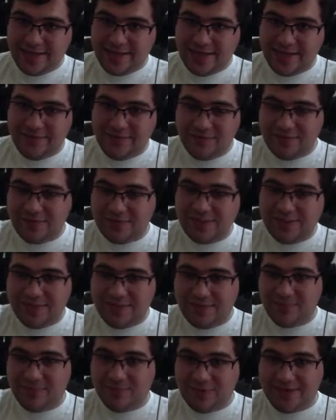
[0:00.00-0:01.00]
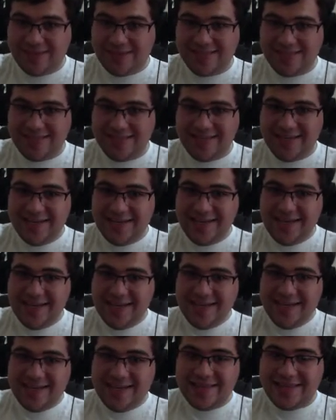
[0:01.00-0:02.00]
and for some reason
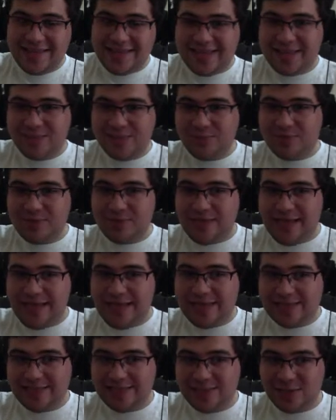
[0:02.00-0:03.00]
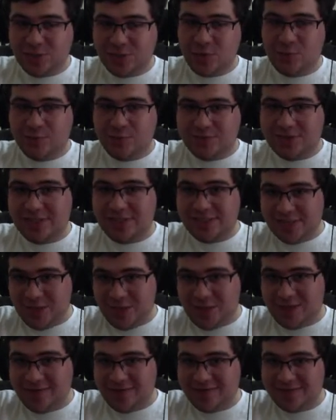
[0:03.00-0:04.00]
These were like super
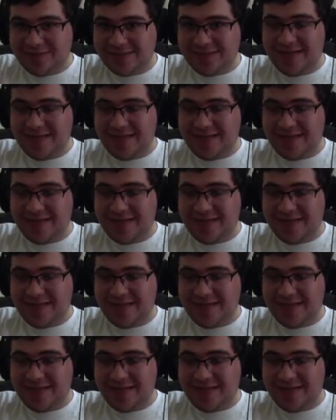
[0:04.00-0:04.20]
soft